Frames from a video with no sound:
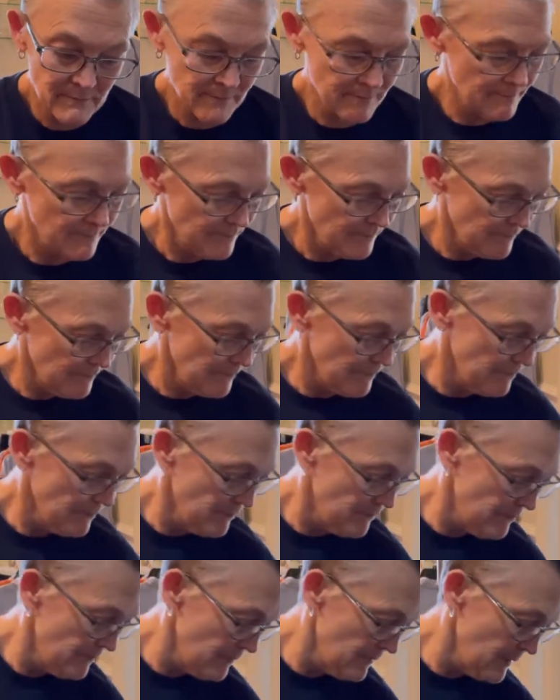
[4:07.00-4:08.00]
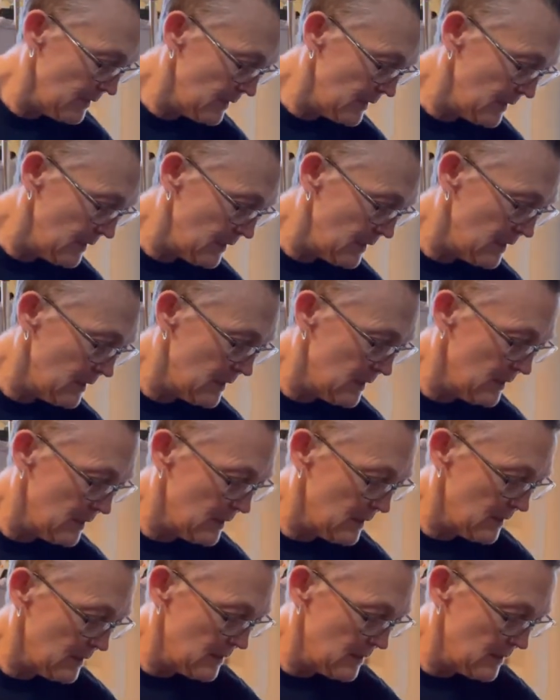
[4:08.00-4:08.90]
Nothing is said.